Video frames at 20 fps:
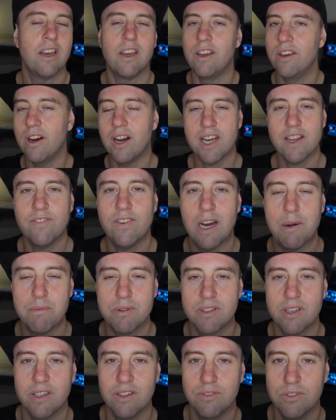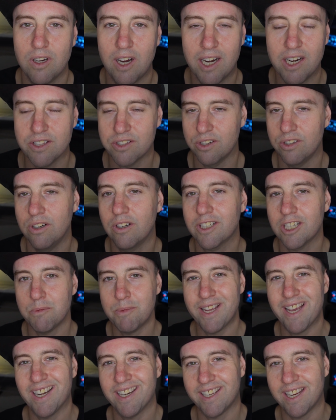95% of riders are not going to
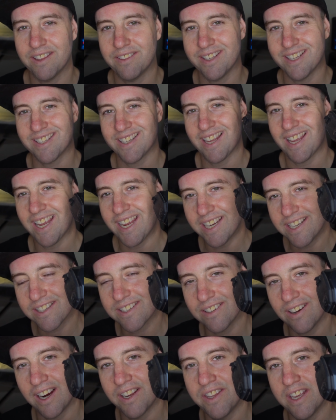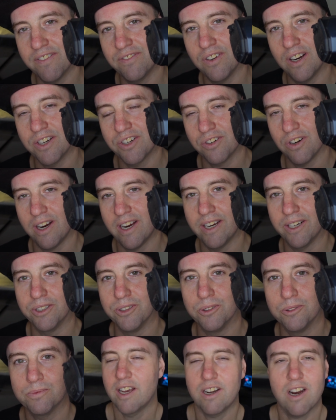be able to get this inside their front
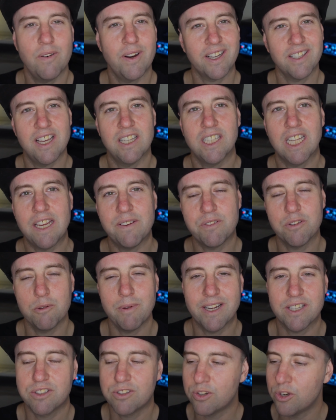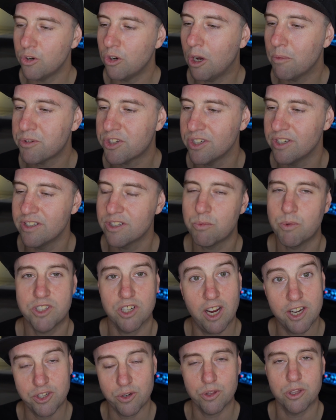triangle. And I reckon that leaves you with about 2 options, which
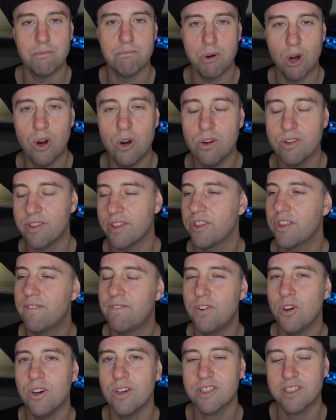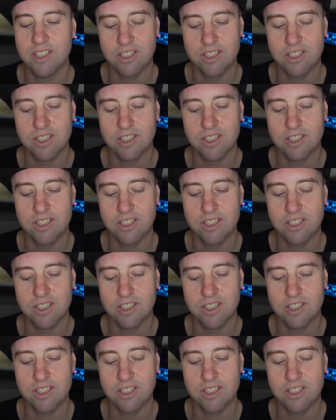I do them both. The first